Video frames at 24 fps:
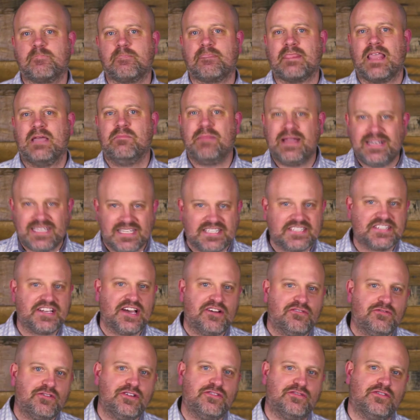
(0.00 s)
And my
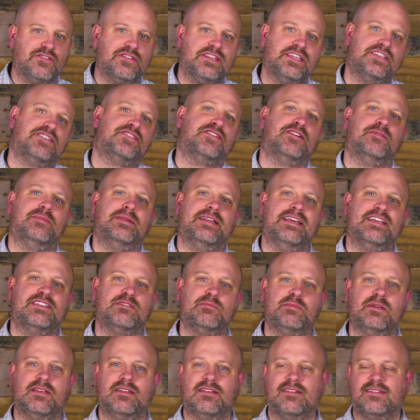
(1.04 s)
discovery for this sermon has
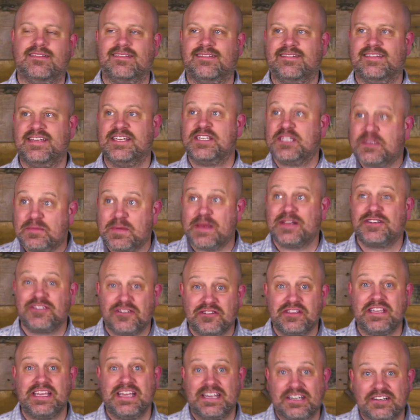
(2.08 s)
been
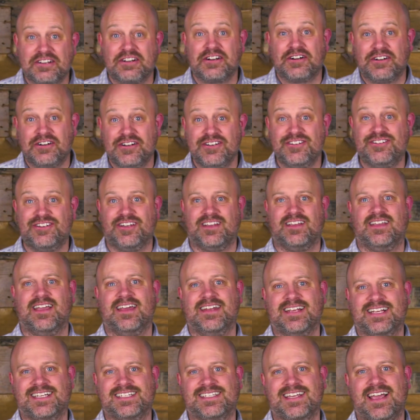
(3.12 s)
especially encouraging and
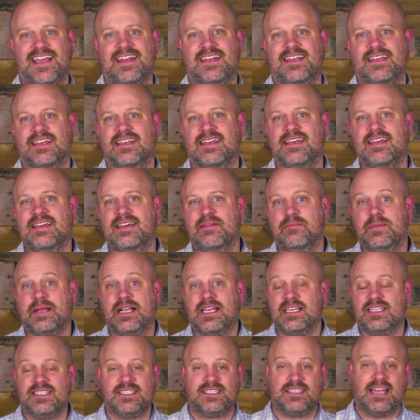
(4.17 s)
exciting
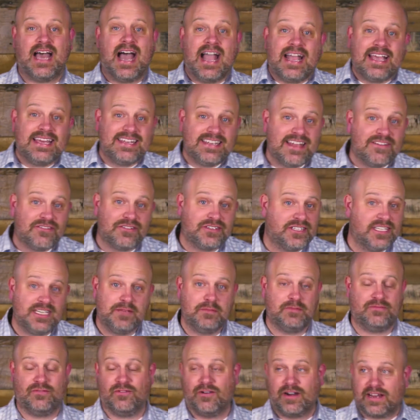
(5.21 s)
because I had never seen it
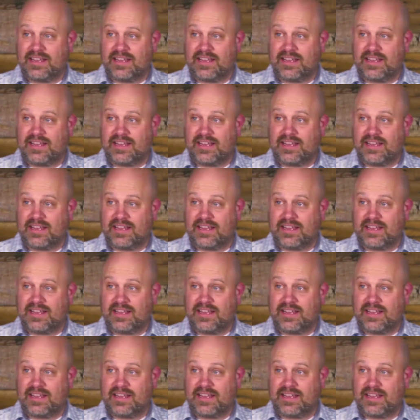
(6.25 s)
before.